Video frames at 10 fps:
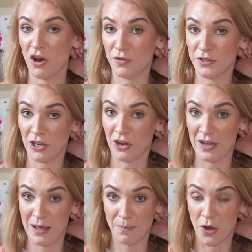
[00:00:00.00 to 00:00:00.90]
Afterglow
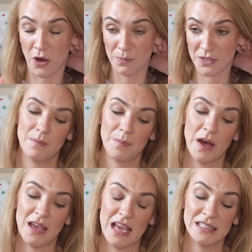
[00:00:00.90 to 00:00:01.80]
lip balms,
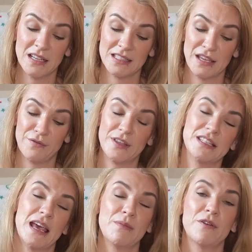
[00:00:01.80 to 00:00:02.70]
but it does give the
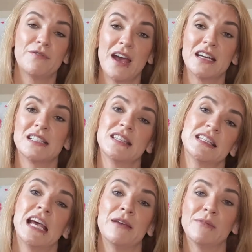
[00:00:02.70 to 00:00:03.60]
same effect, the
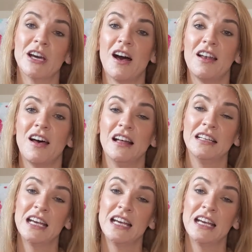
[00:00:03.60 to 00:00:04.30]
same colour,